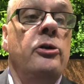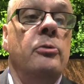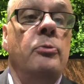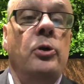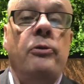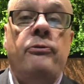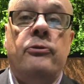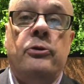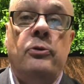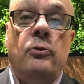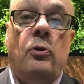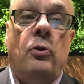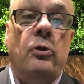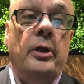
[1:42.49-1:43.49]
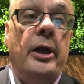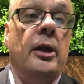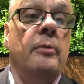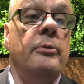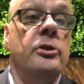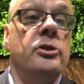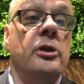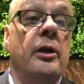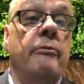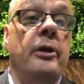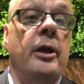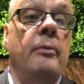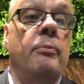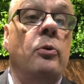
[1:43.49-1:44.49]
to move through all elements of
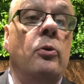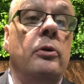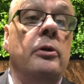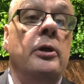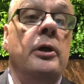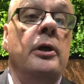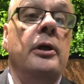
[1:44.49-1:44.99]
an airport.